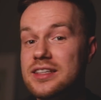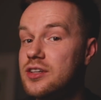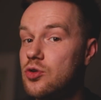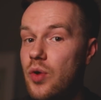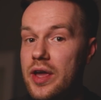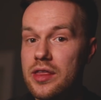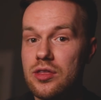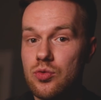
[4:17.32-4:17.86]
did a
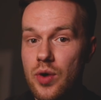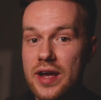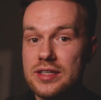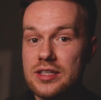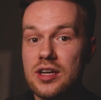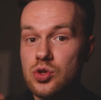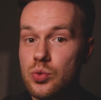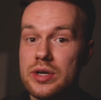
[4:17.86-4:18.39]
great
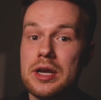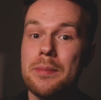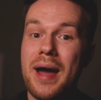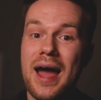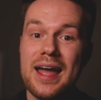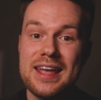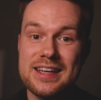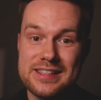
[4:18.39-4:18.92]
thread talking
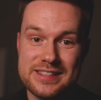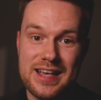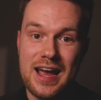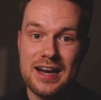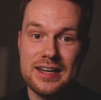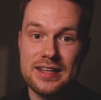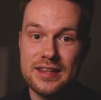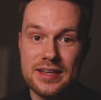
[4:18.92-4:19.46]
about
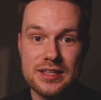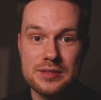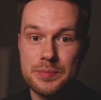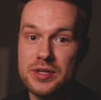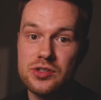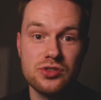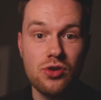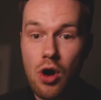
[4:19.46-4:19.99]
exactly this,
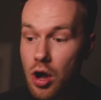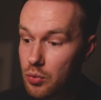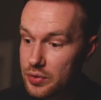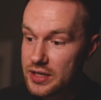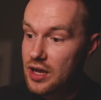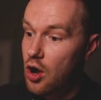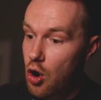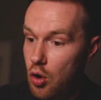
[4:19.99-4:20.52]
because not
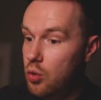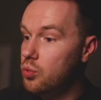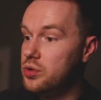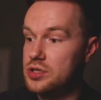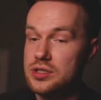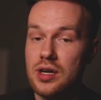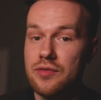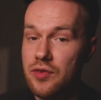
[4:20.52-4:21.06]
only all
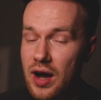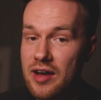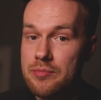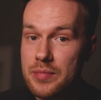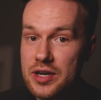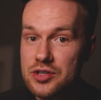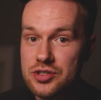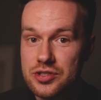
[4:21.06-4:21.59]
the stuff
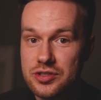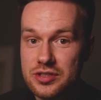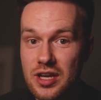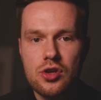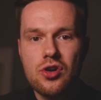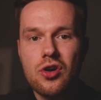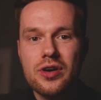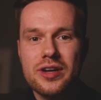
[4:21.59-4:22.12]
I've mentioned,
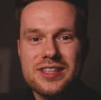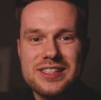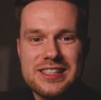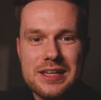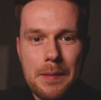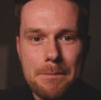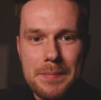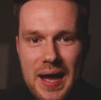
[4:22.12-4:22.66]
you got to
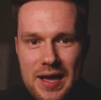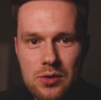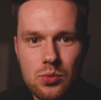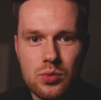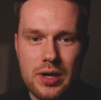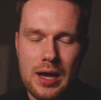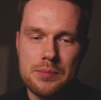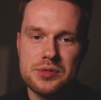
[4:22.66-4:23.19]
consider
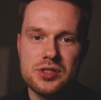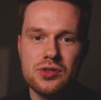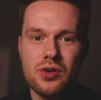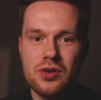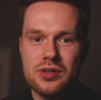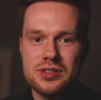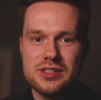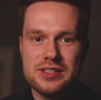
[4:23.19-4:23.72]
panel gaps. You've got
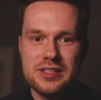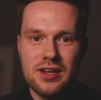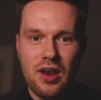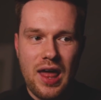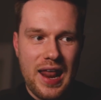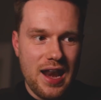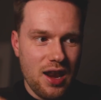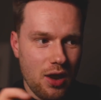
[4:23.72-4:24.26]
to consider
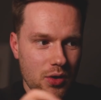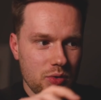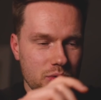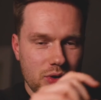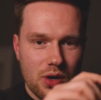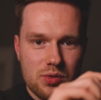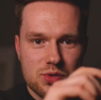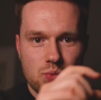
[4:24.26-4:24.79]
like
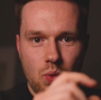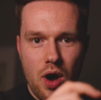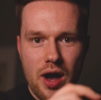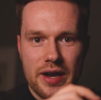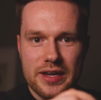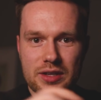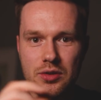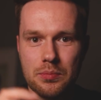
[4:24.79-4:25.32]
logos
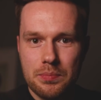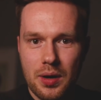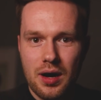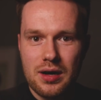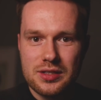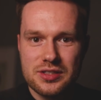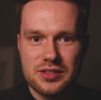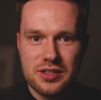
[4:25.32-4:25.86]
working on
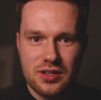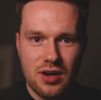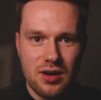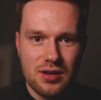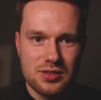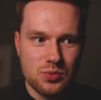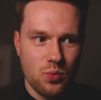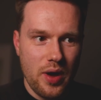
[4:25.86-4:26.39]
parts of the
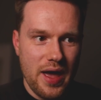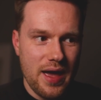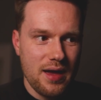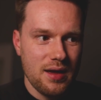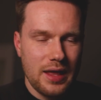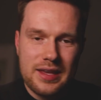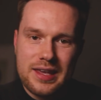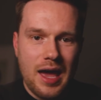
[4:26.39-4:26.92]
cars where
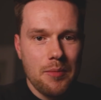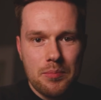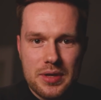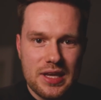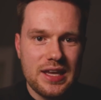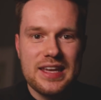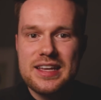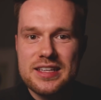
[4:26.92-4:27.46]
they can
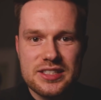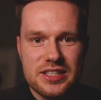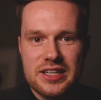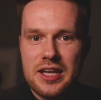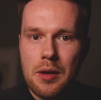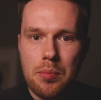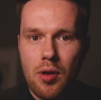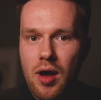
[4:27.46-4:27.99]
be
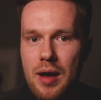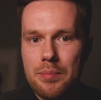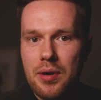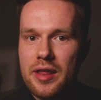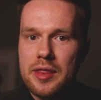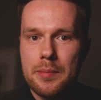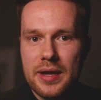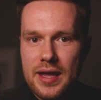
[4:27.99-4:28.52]
easily applied
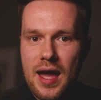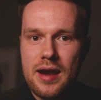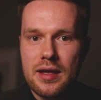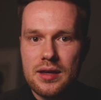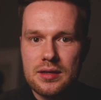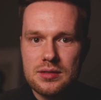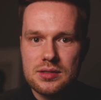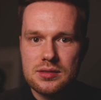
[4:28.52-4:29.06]
by the
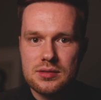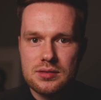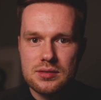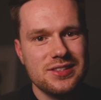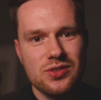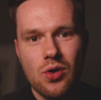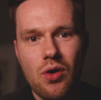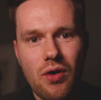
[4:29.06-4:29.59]
mechanics.
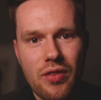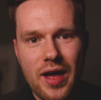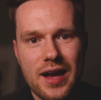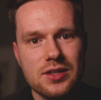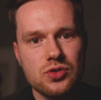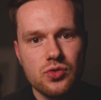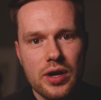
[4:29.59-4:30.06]
It's not that